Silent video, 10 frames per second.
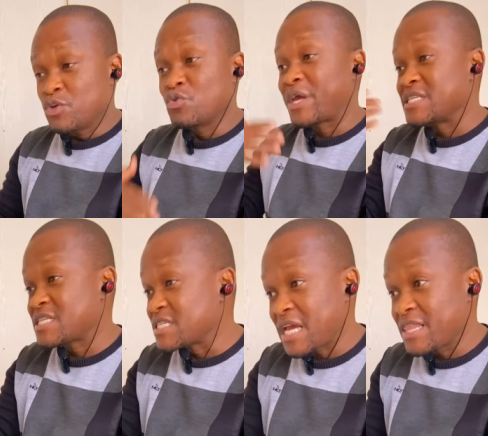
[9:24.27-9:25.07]
you can
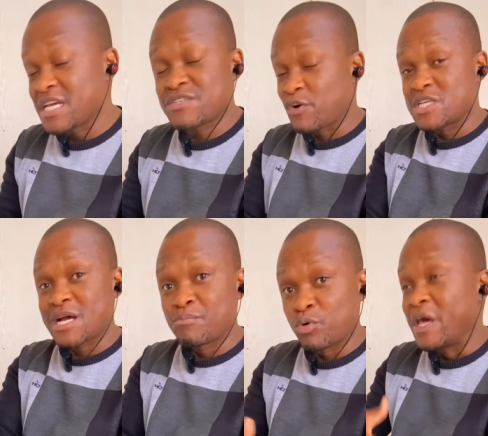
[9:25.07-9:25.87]
say things for
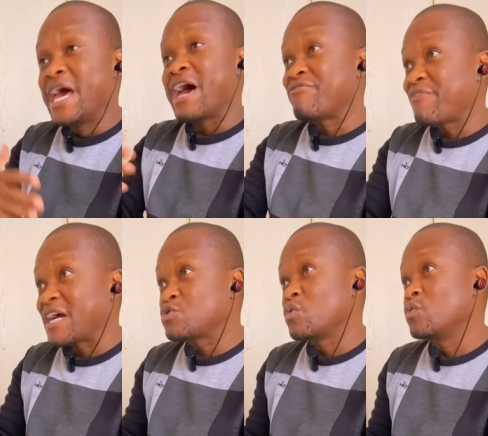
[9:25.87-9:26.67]
example a
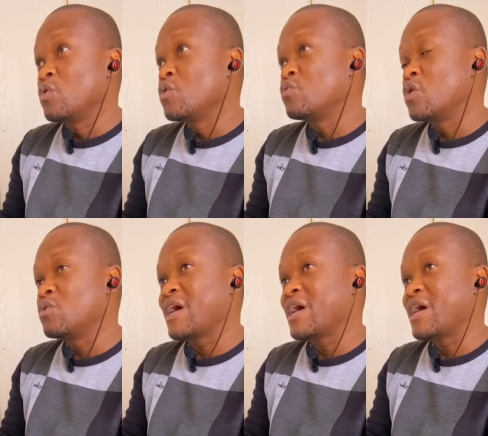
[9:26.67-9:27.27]
fact will, will,